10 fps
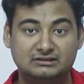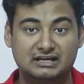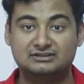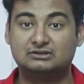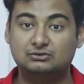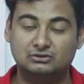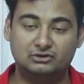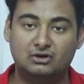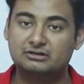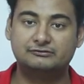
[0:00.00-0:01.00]
nasa took a
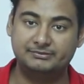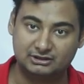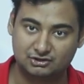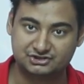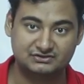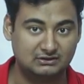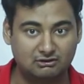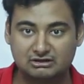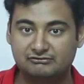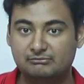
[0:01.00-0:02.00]
lot of precautions a
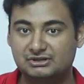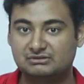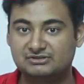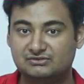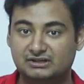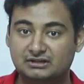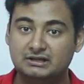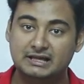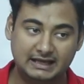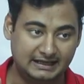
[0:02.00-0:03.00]
lot of measurements were
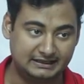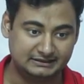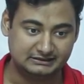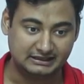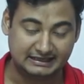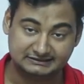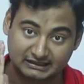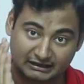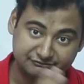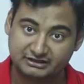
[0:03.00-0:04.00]
done
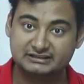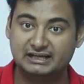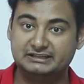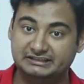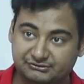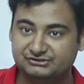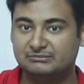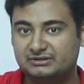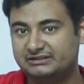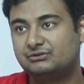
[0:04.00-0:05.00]
and after that if
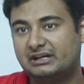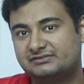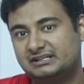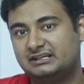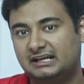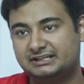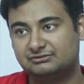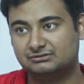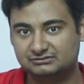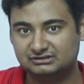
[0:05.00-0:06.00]
somebody would have said like
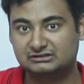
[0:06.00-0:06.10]
you know